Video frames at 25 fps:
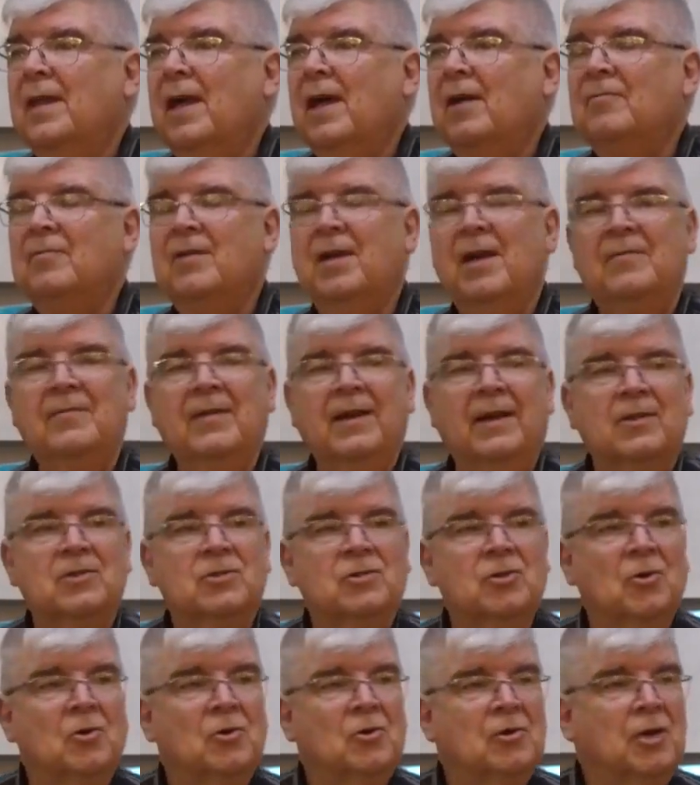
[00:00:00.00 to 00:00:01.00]
of giving a
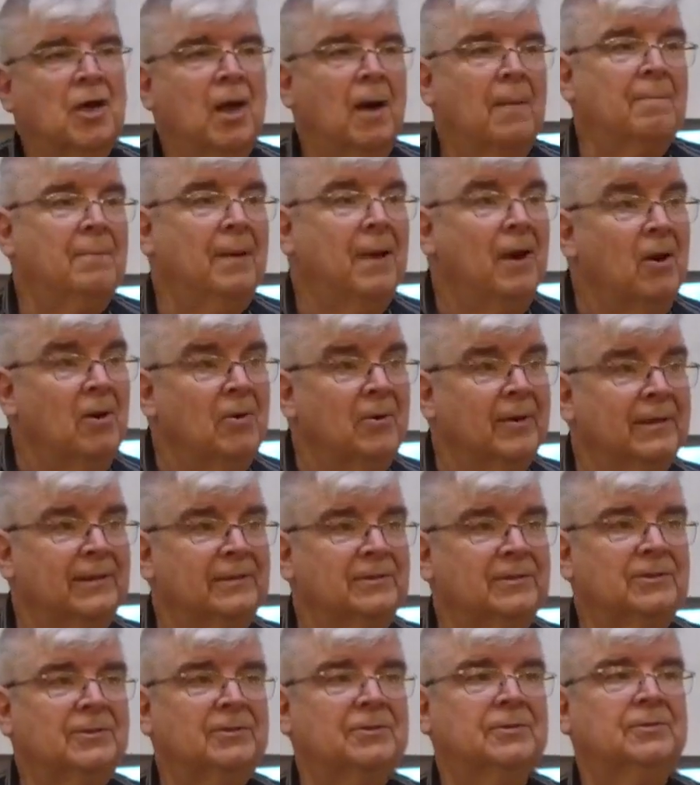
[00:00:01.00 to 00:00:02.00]
certain
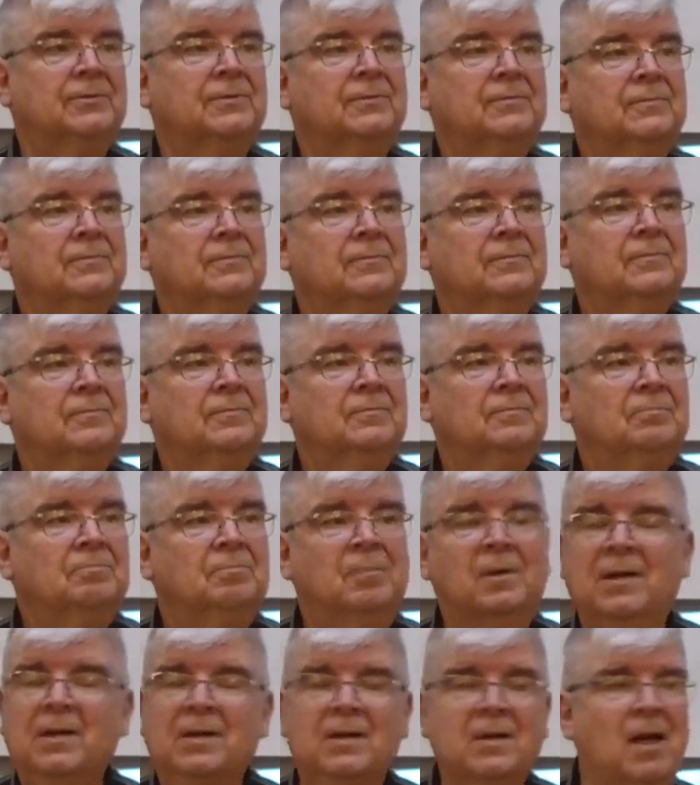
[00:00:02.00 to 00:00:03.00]
appearance
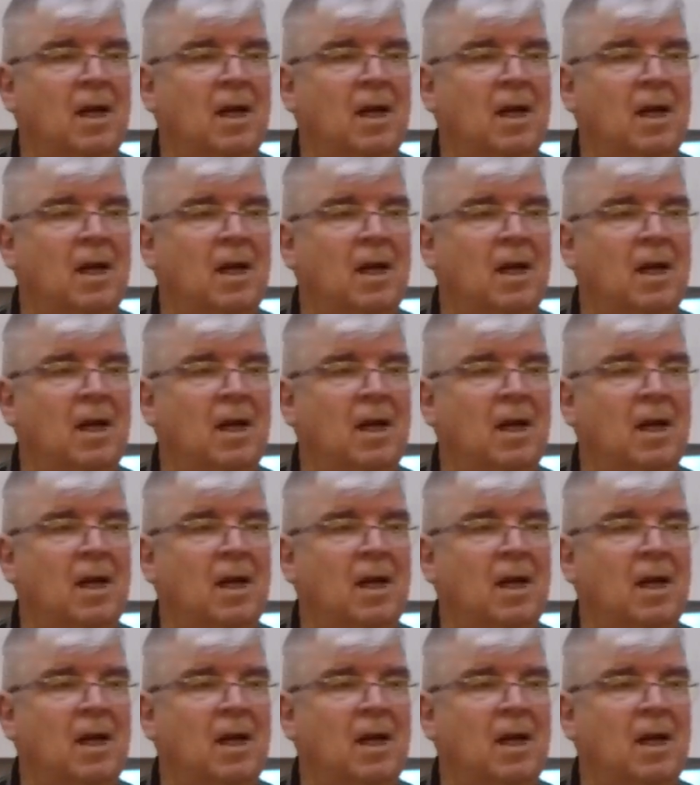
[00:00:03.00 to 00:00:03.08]
but it